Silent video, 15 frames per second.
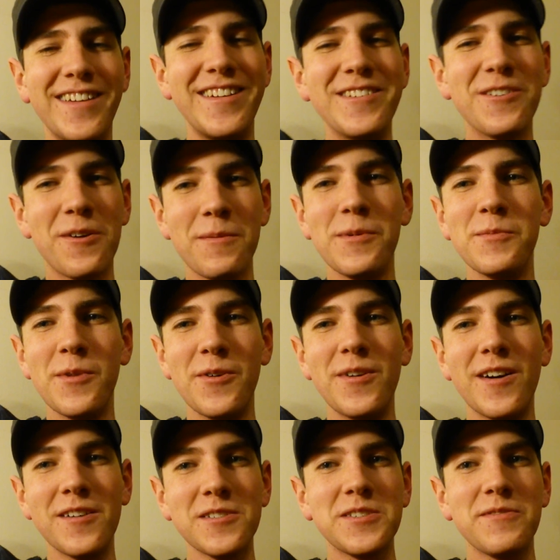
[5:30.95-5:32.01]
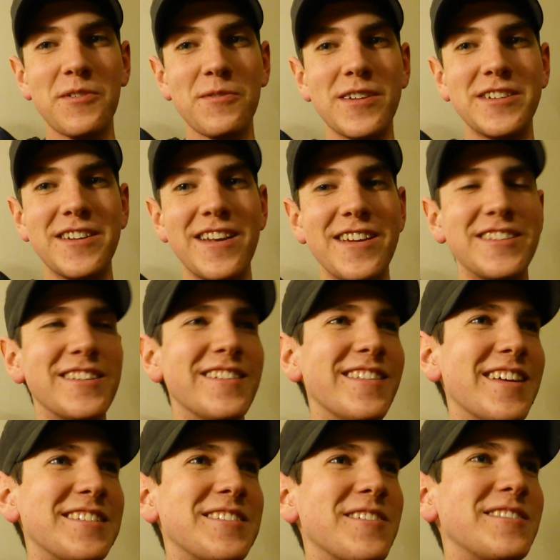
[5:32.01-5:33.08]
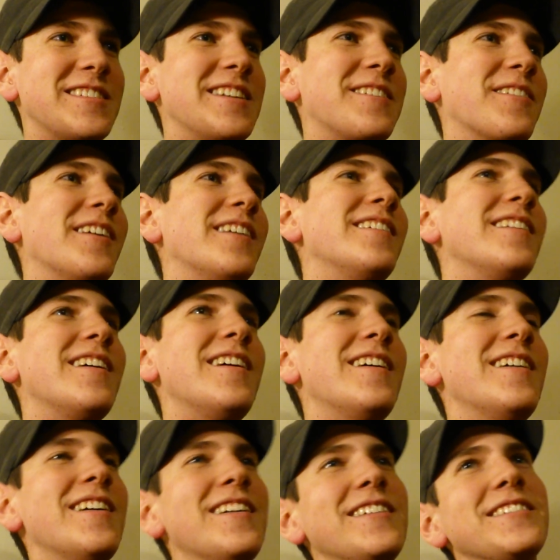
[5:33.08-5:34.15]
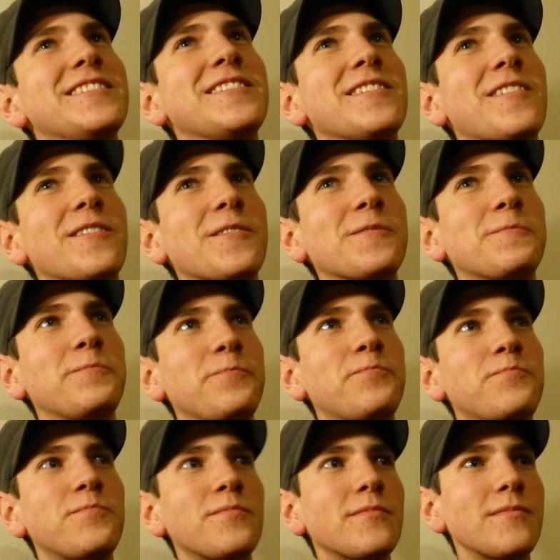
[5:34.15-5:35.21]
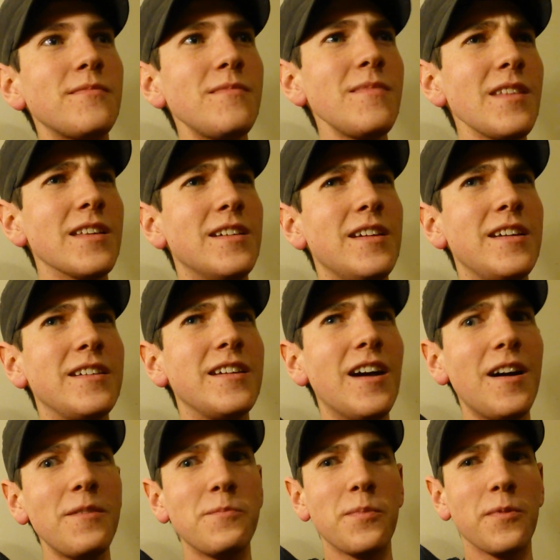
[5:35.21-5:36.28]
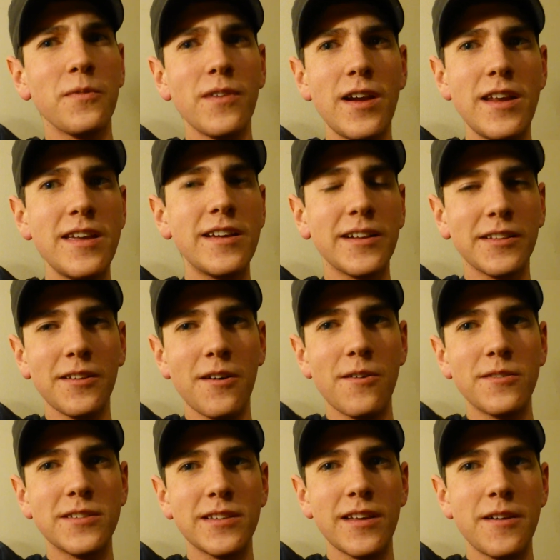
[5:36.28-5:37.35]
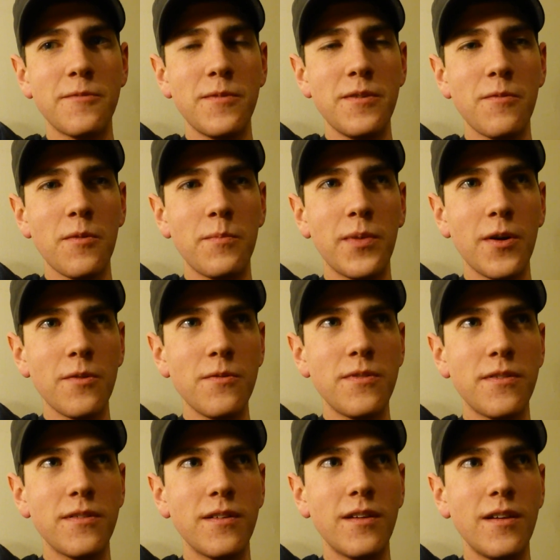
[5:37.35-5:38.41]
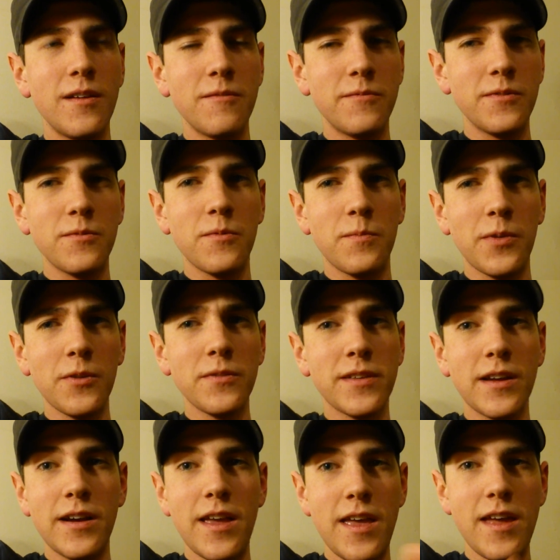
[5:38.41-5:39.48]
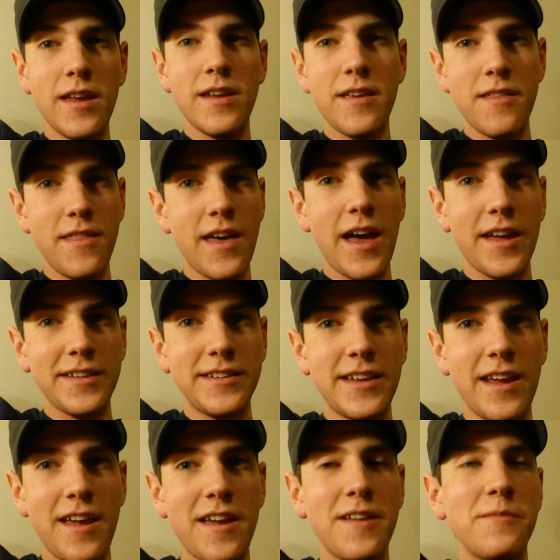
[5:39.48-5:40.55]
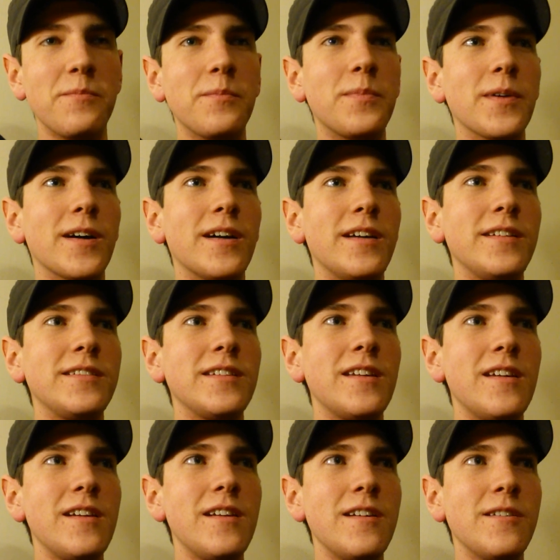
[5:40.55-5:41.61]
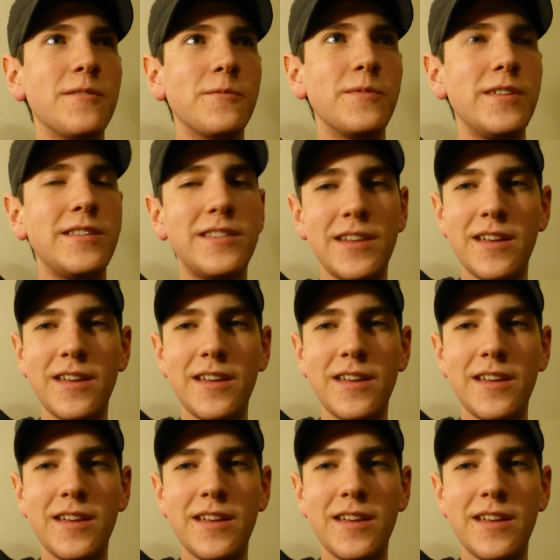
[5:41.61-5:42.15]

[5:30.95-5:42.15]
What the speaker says: Normal mode halls of origination. That's our secret. So, it got pretty close. Like, we were both going to hit it that day, but we